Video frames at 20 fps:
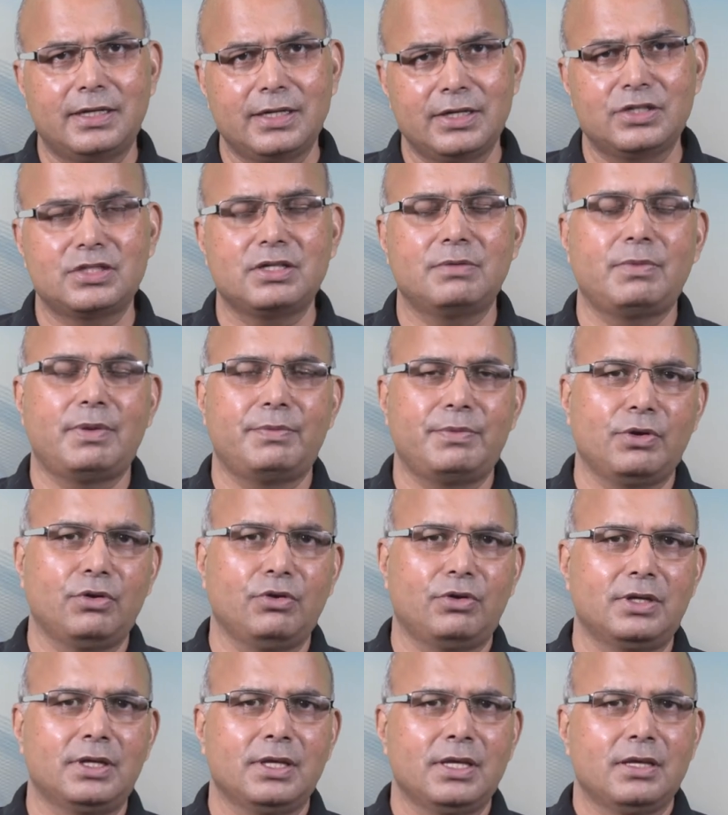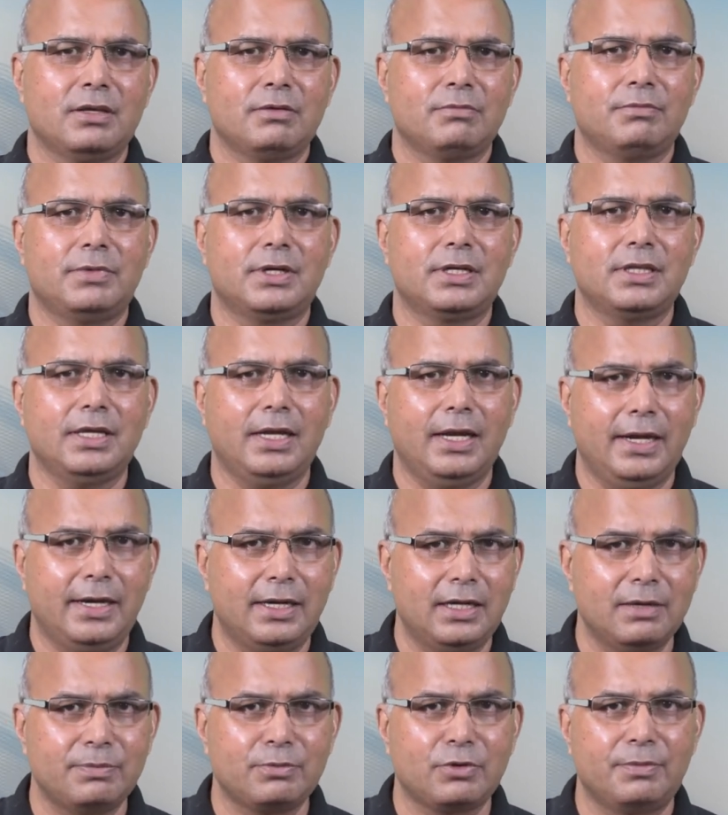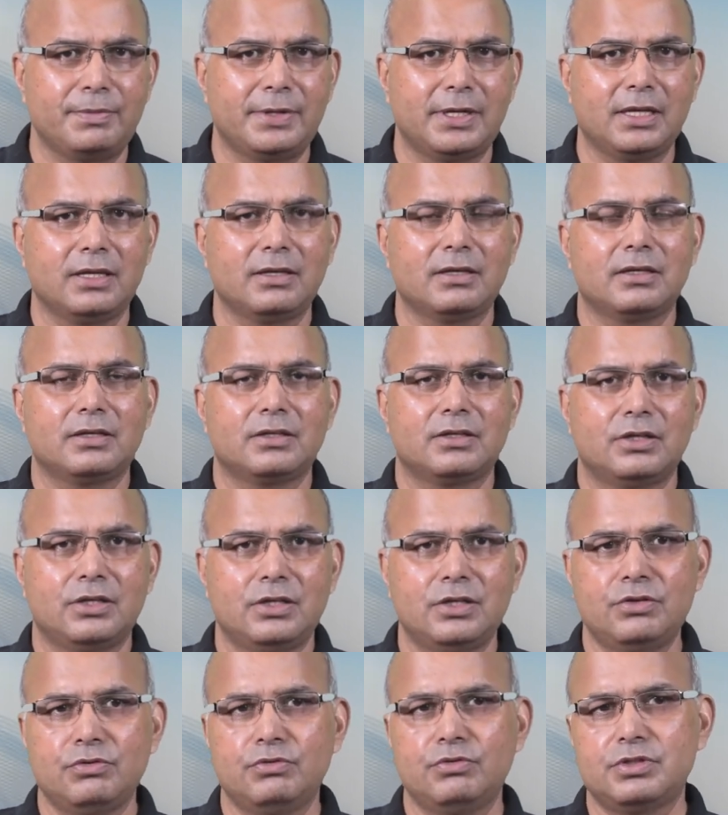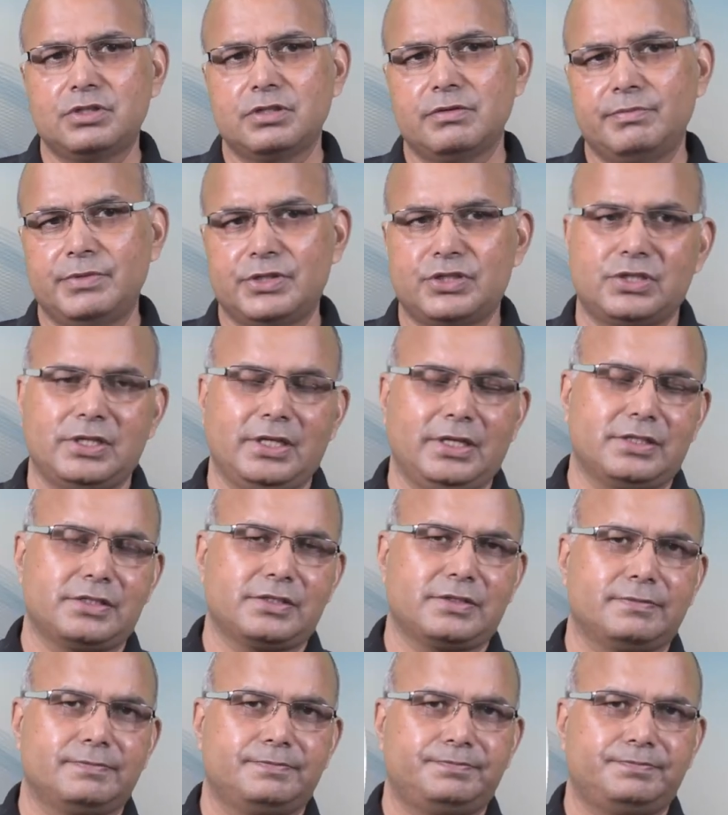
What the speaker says: intention may be good, but they end up committing huge mistakes.